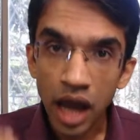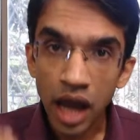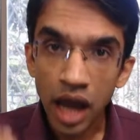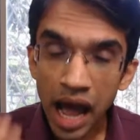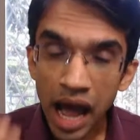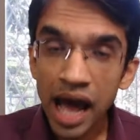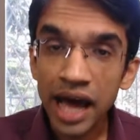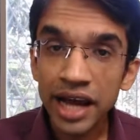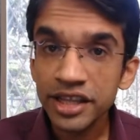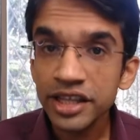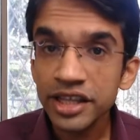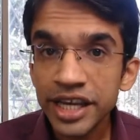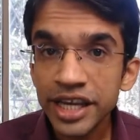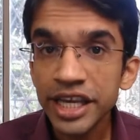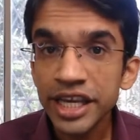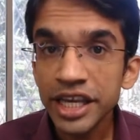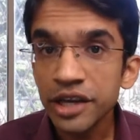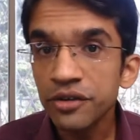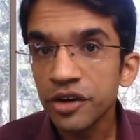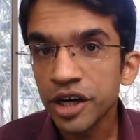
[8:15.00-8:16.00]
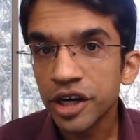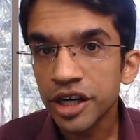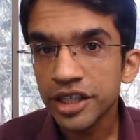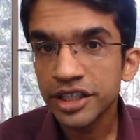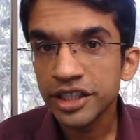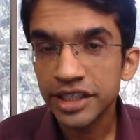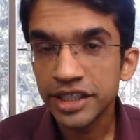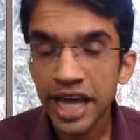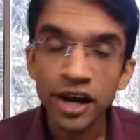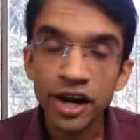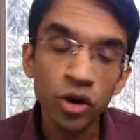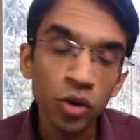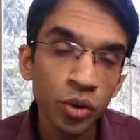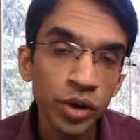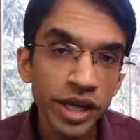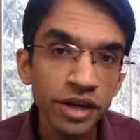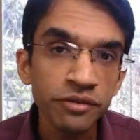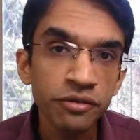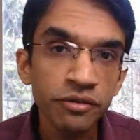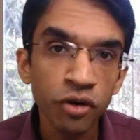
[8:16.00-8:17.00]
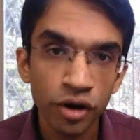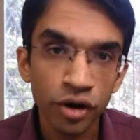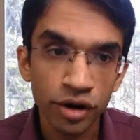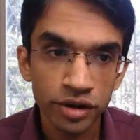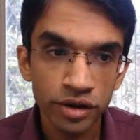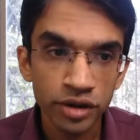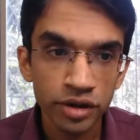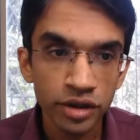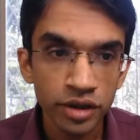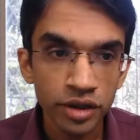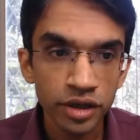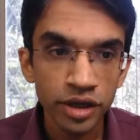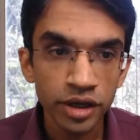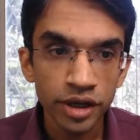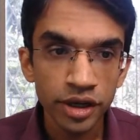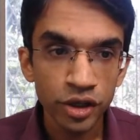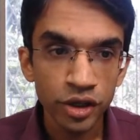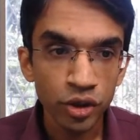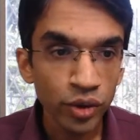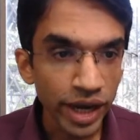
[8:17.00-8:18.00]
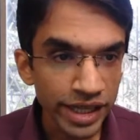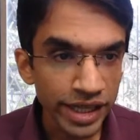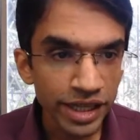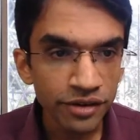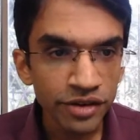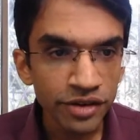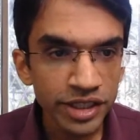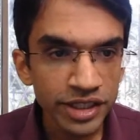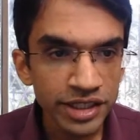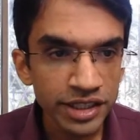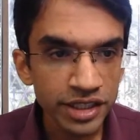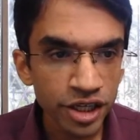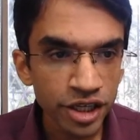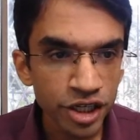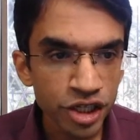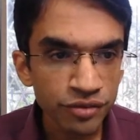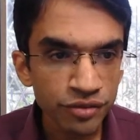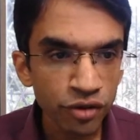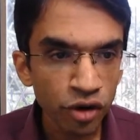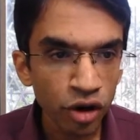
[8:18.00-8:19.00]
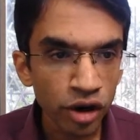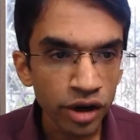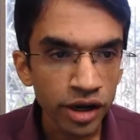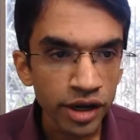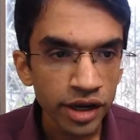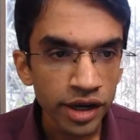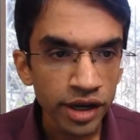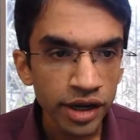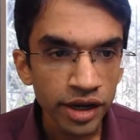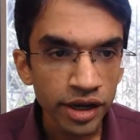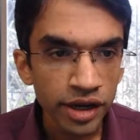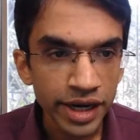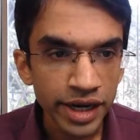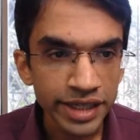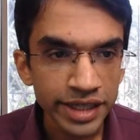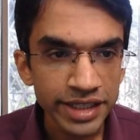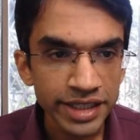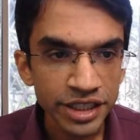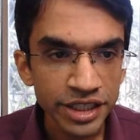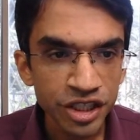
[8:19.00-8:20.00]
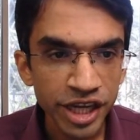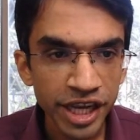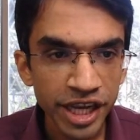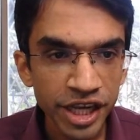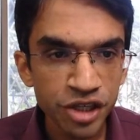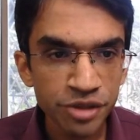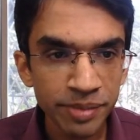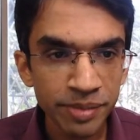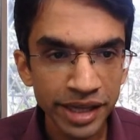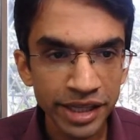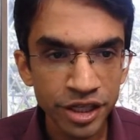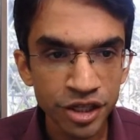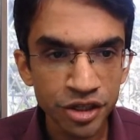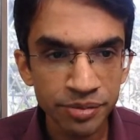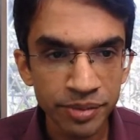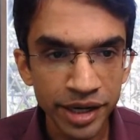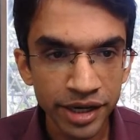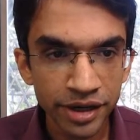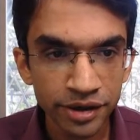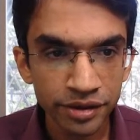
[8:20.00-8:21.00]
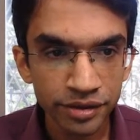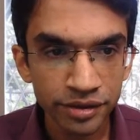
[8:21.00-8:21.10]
are the keywords they are looking for. You can even search for, let's say, change management.